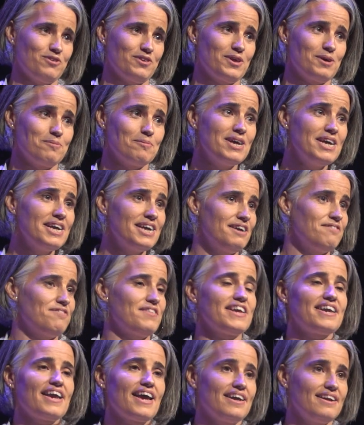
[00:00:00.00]
for them if
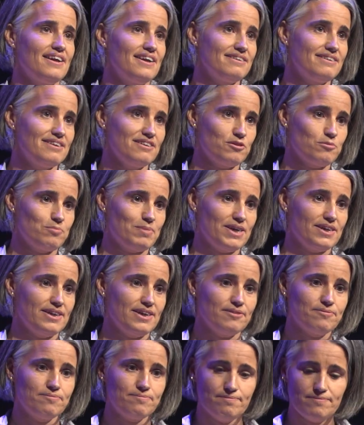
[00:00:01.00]
they can't anticipate
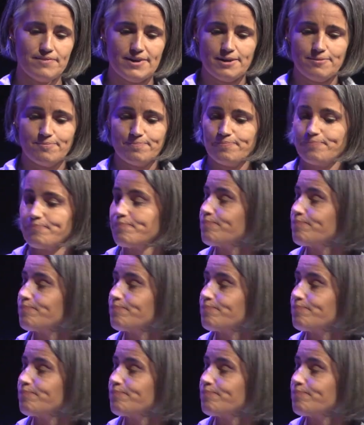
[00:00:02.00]
it, right?